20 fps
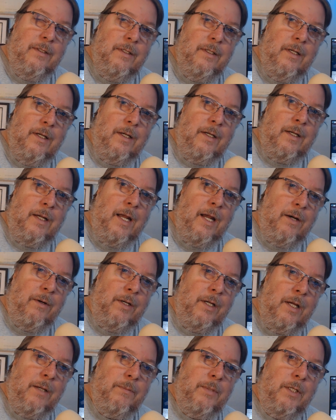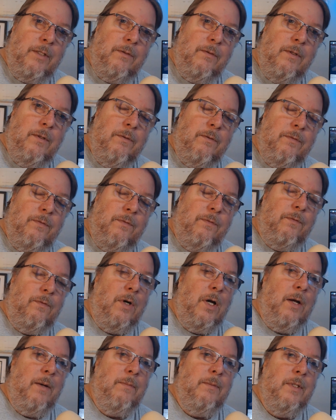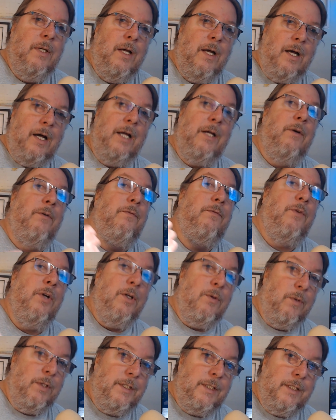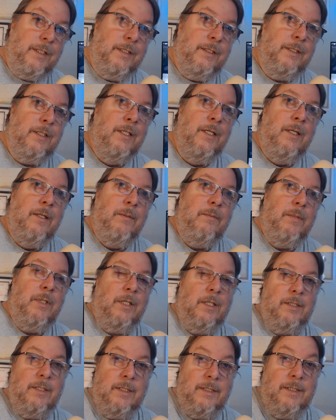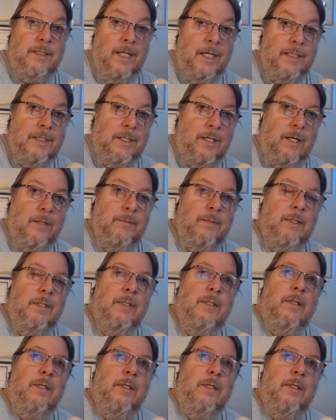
uh, area, but from higher frequencies because it's daytime.